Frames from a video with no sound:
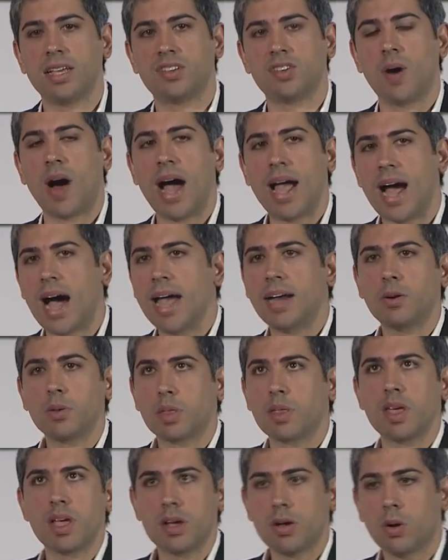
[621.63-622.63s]
So I don't
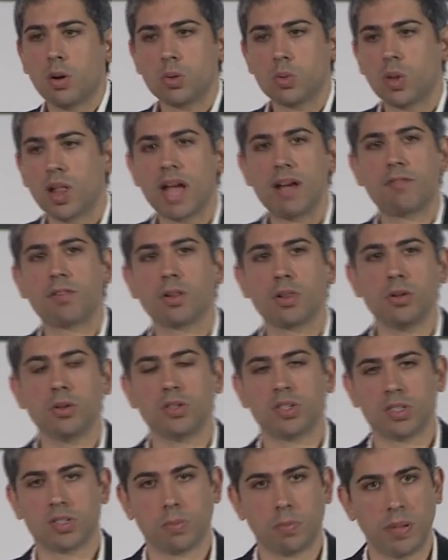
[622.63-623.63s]
think gold will ever
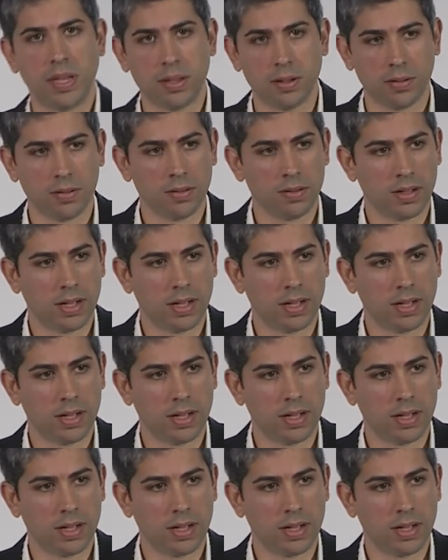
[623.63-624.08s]
lose its appeal.